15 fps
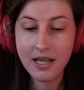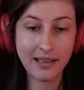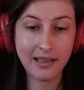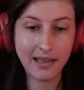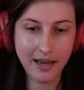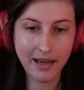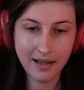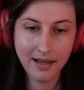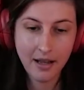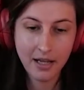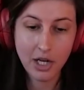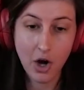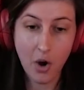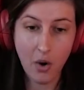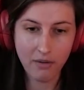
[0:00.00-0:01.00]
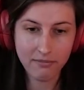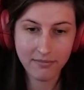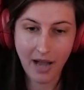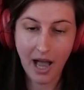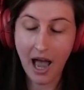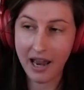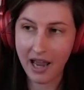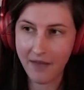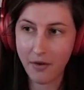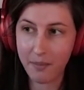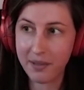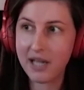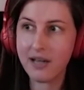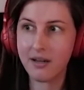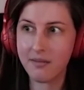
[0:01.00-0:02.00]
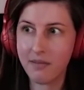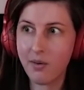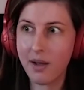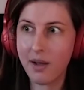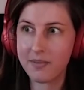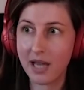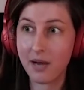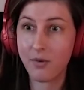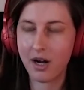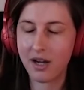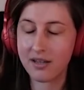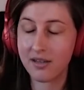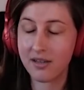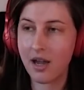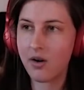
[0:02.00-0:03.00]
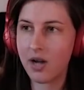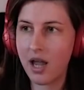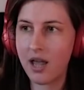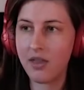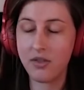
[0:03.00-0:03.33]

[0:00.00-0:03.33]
and like you know, I have a button on my website where I can say, okay,